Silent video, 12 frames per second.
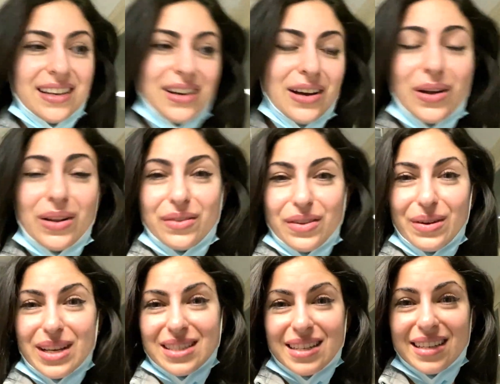All of the
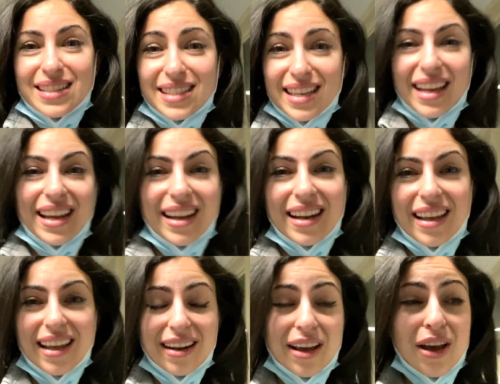residents get in
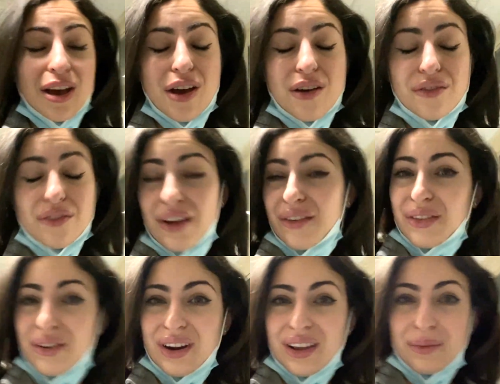at
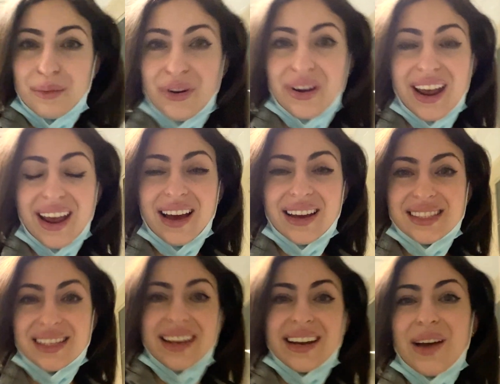5:30 in the morning. I
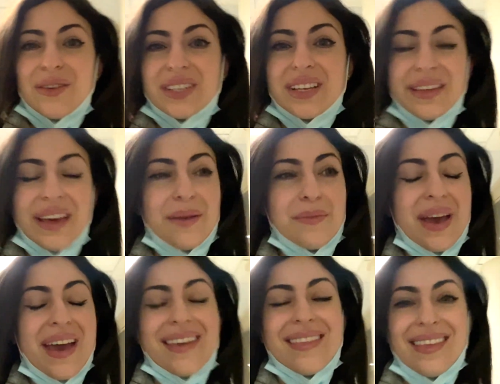sign out to them,
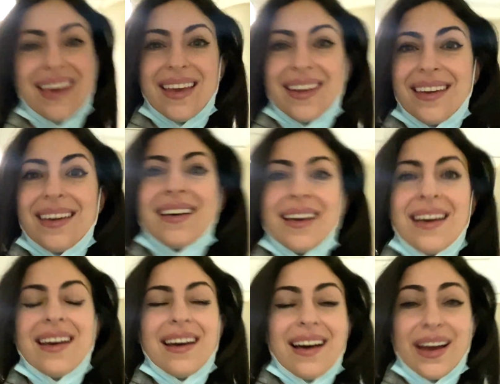and then
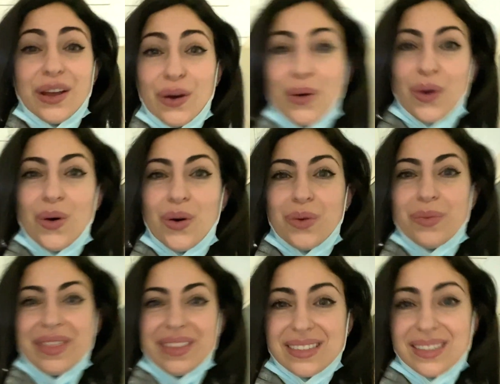I go home,
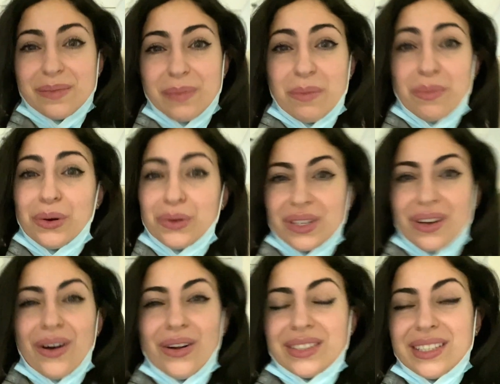and this is my
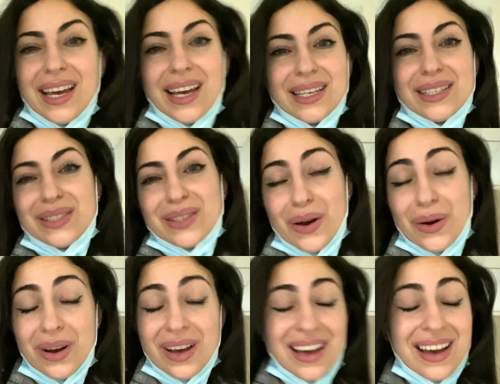post-call day. So
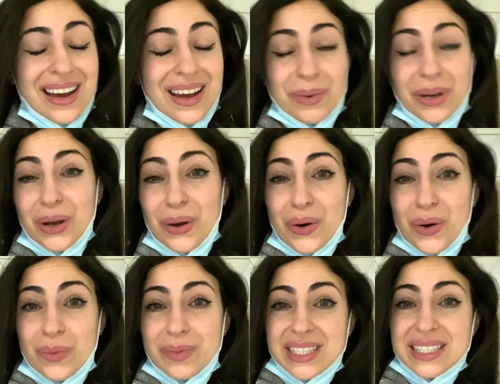I'm gonna go
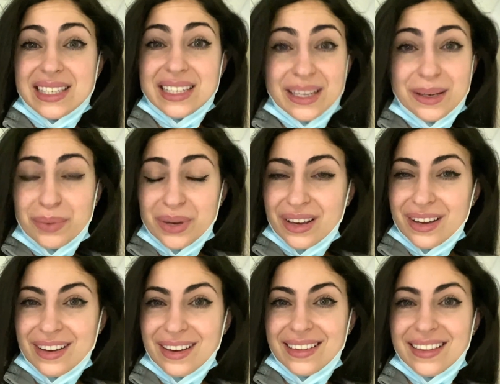home and sleep,
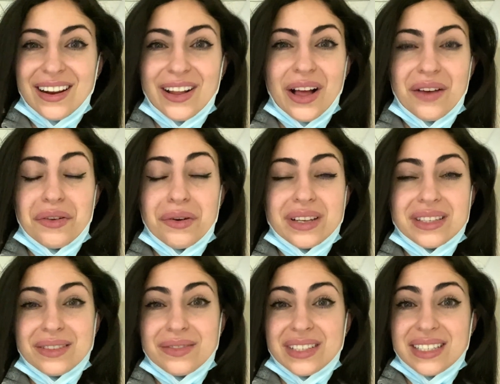and then I'll have the
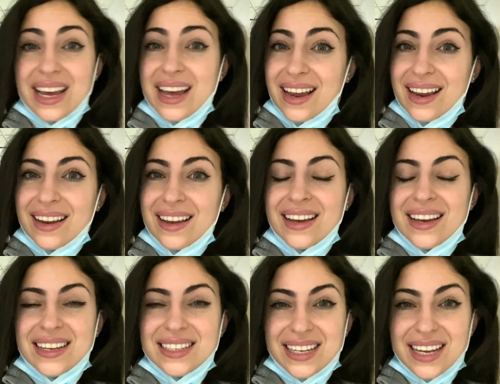rest of the day
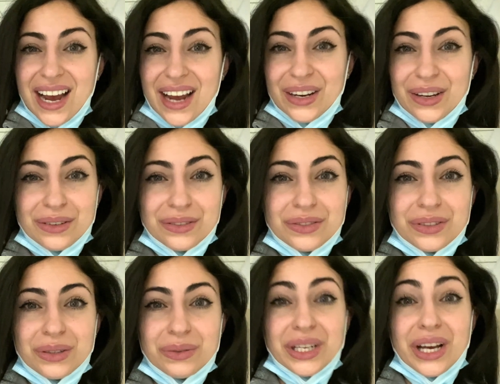to kind of
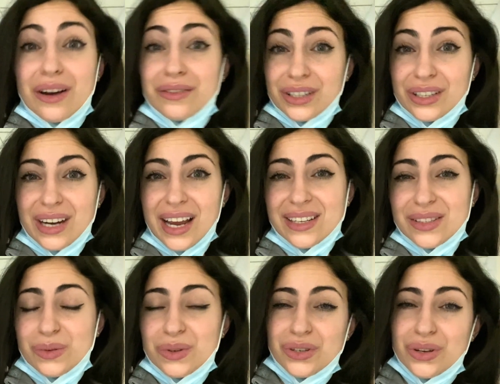recover and
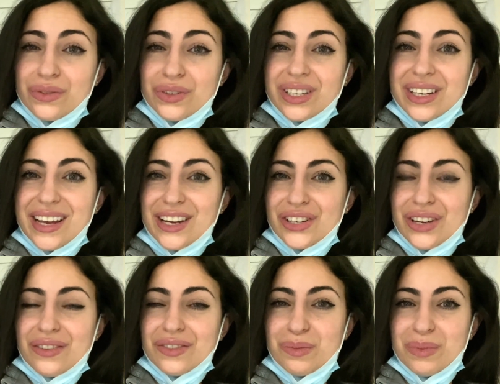switch over to day
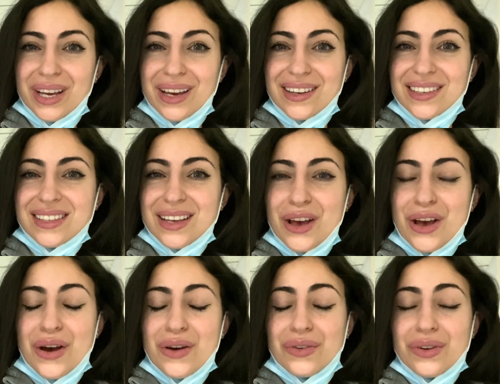shift, because
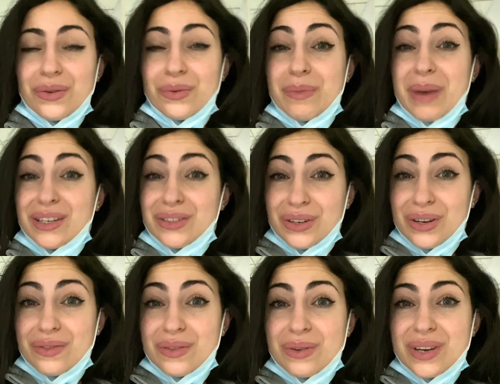for the remainder
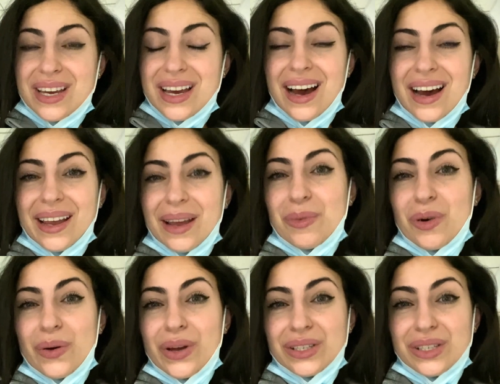of the week, I am
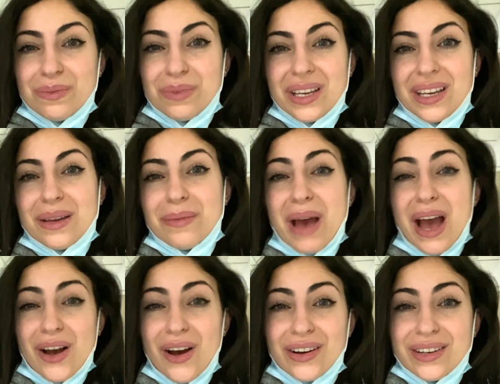going to be
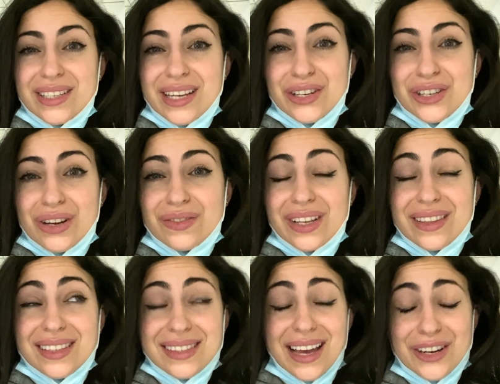back on day shift, and
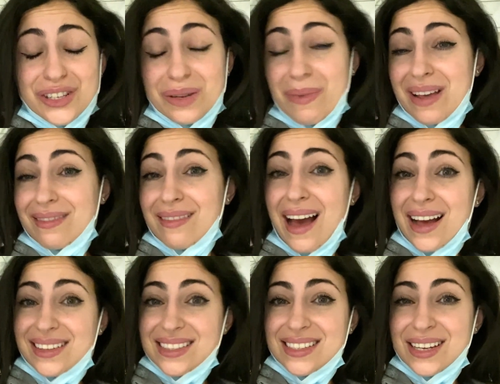this is actually my
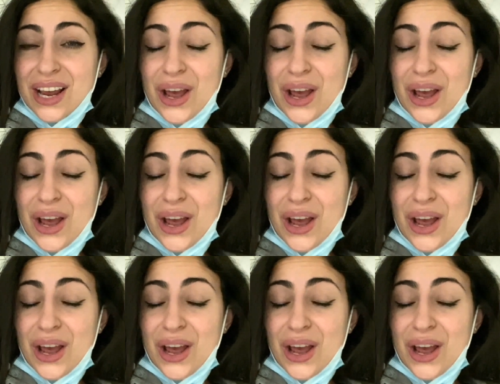last